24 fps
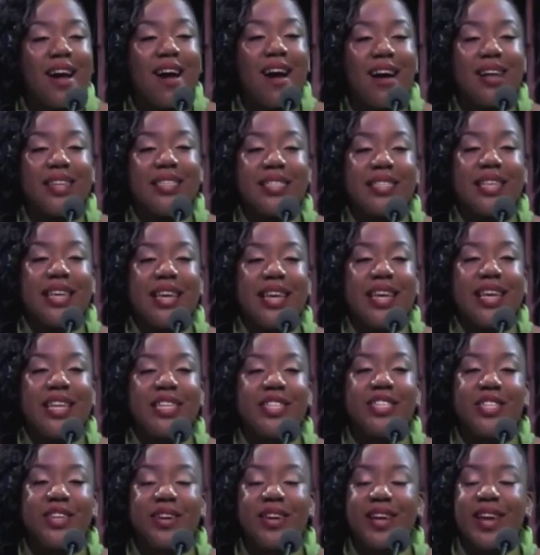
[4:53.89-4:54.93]
content
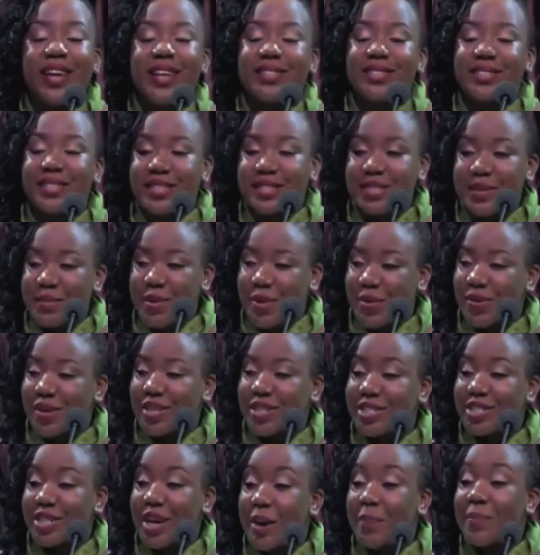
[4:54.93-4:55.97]
intern at Sesame
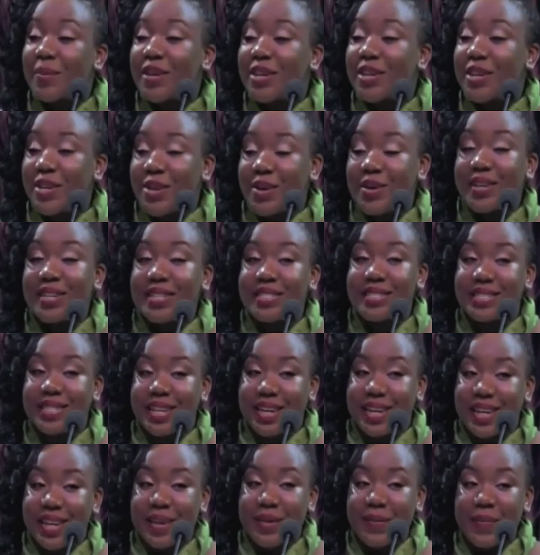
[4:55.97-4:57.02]
Workshop in New York
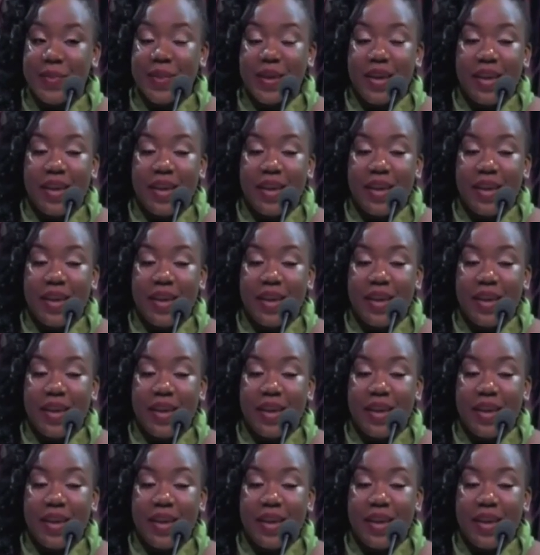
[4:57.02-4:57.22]
City,